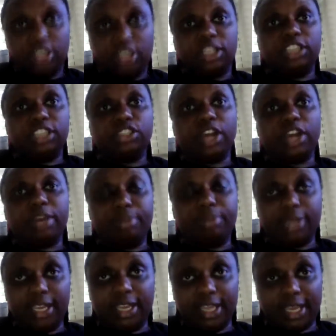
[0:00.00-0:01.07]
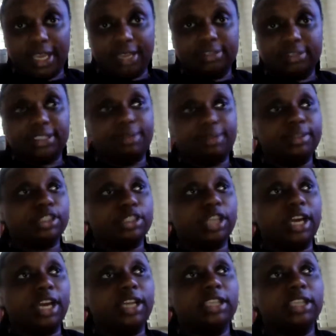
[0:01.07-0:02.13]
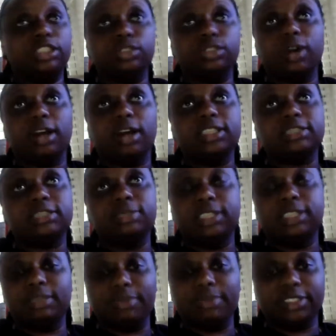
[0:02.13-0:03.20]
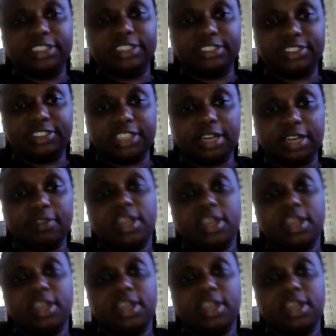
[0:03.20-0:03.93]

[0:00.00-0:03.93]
They try to play games. They've been trying to do all this manipulative stuff.